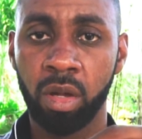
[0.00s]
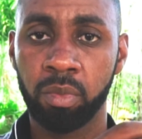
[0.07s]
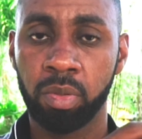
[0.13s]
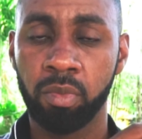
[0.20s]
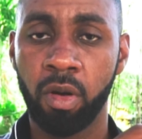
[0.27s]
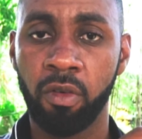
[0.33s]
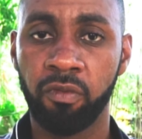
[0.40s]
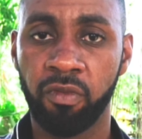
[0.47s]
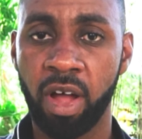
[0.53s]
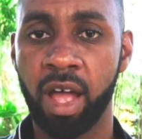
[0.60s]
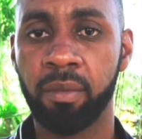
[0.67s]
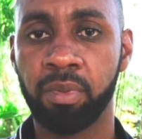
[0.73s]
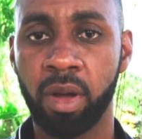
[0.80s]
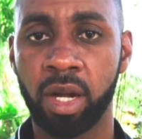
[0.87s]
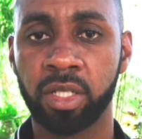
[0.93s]
promote
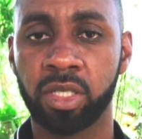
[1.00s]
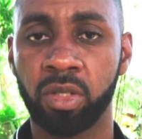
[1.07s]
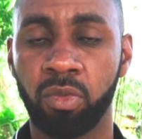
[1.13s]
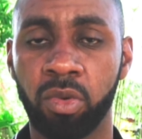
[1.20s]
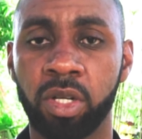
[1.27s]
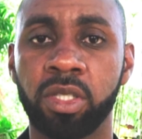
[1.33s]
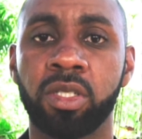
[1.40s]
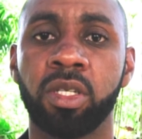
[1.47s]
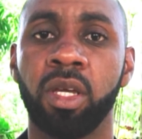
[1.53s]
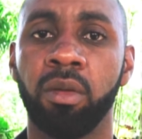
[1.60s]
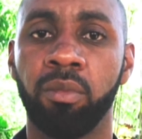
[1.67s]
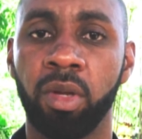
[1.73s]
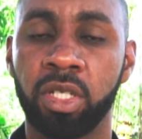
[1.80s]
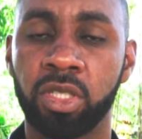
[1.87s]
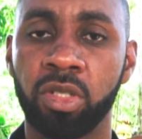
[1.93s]
5 products at once,
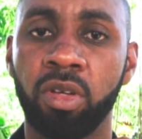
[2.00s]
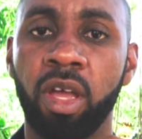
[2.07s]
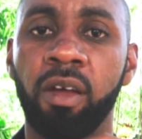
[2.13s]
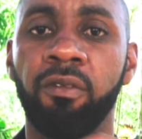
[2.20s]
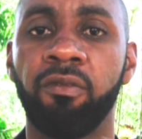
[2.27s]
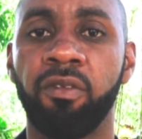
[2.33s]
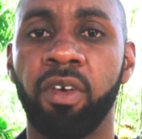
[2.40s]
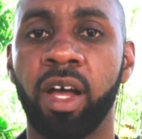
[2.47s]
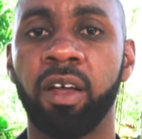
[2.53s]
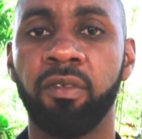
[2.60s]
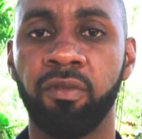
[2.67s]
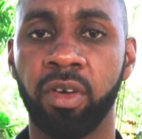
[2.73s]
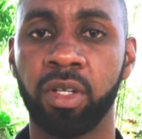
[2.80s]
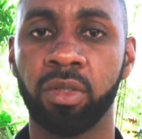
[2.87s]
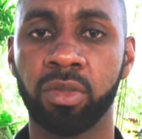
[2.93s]
make sure you have 5
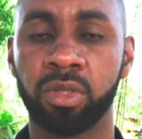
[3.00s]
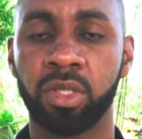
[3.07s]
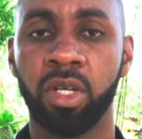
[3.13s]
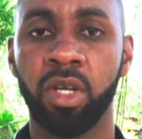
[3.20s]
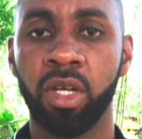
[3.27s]
funnels